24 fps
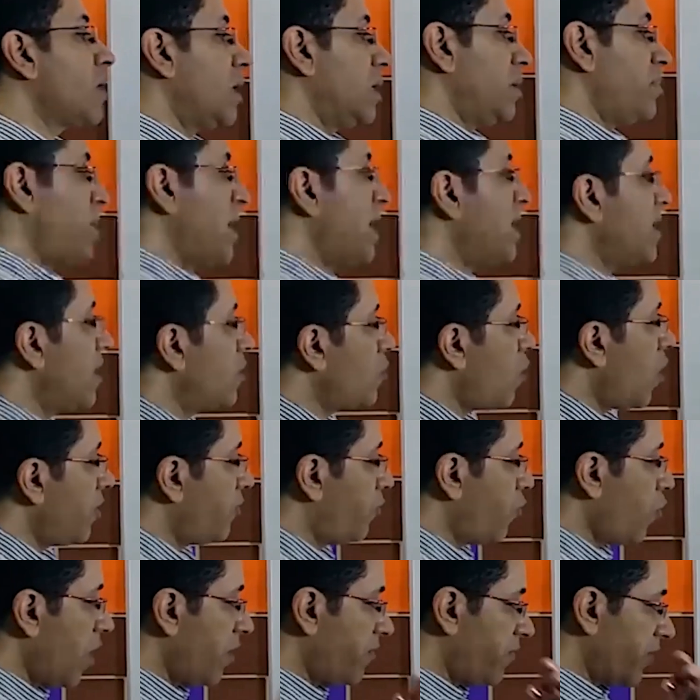have
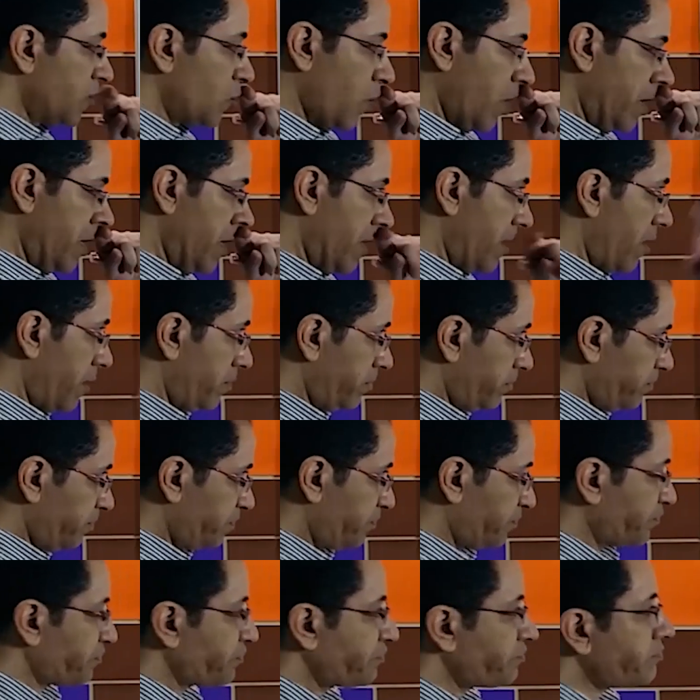genetic disease
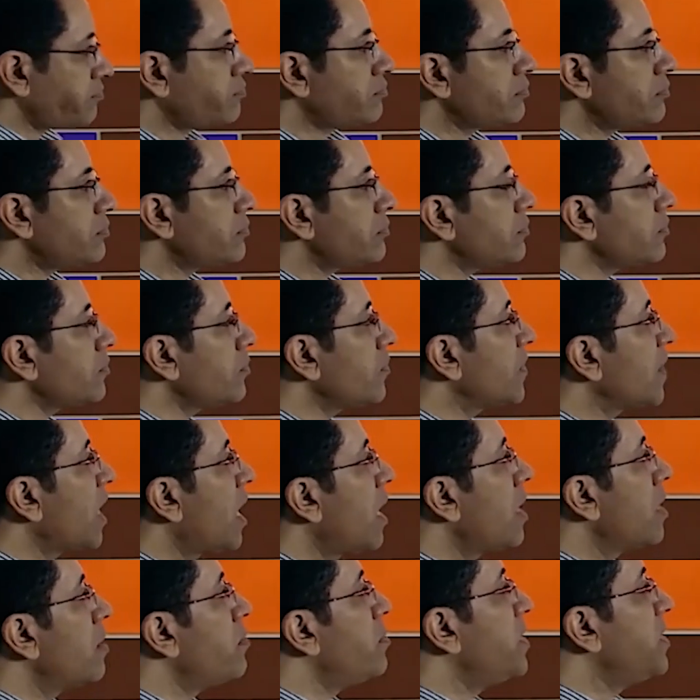with the
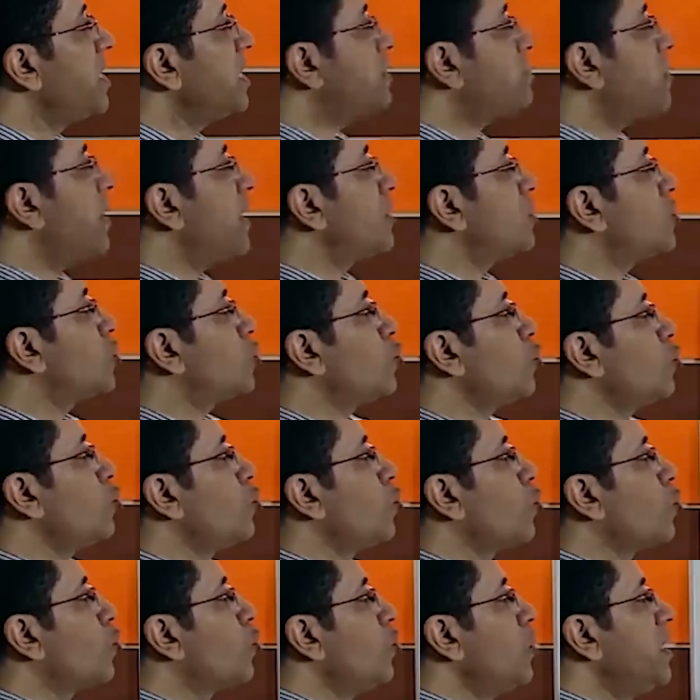gene responsible
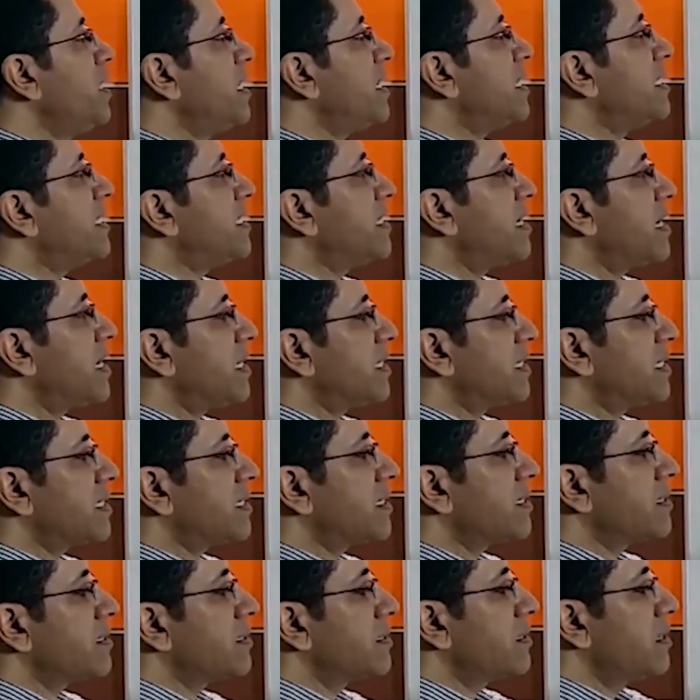for pseudocholine
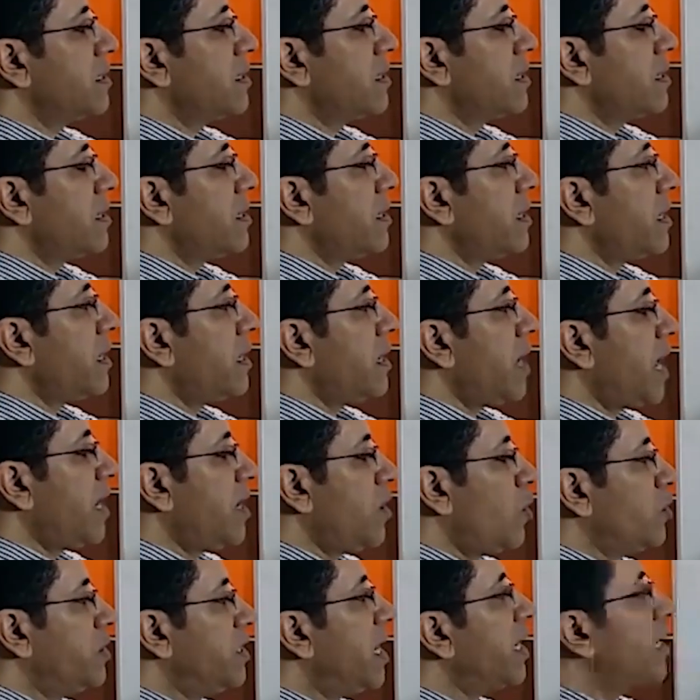esterase
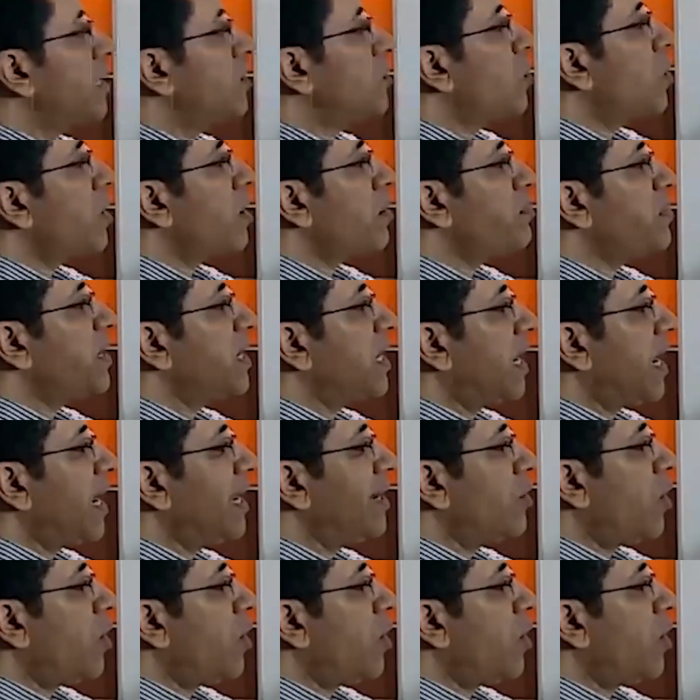synthesis is not